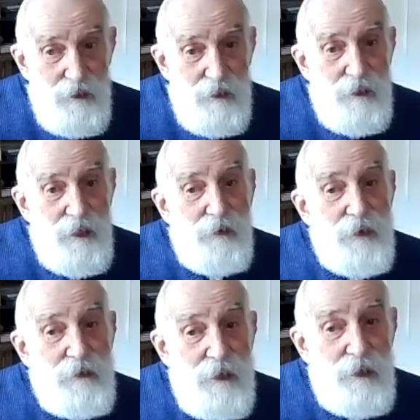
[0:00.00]
Now
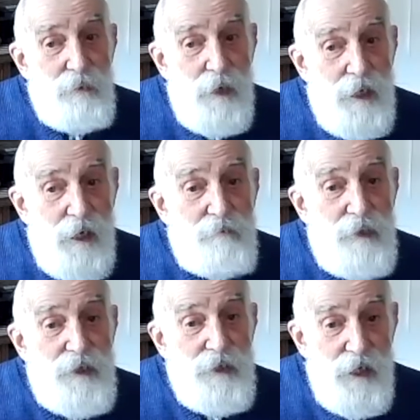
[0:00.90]
that, in a way, I've
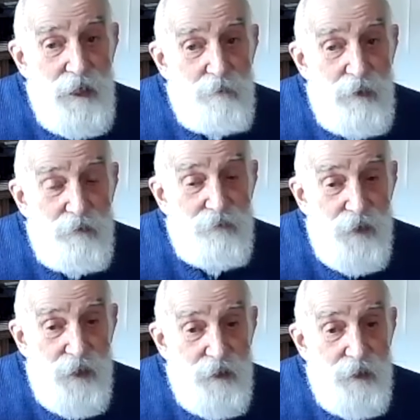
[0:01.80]
been trying to be a
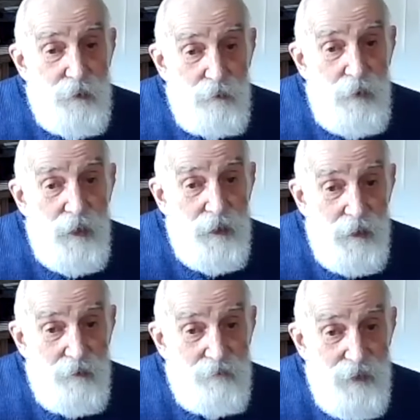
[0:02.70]
fairy all my
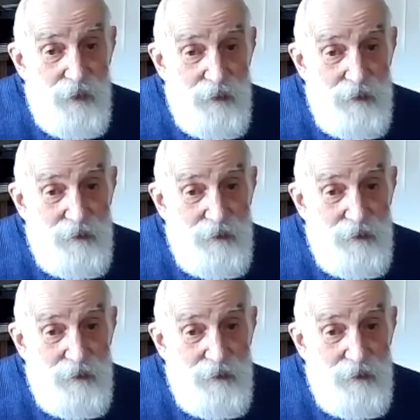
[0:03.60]
life, Alex.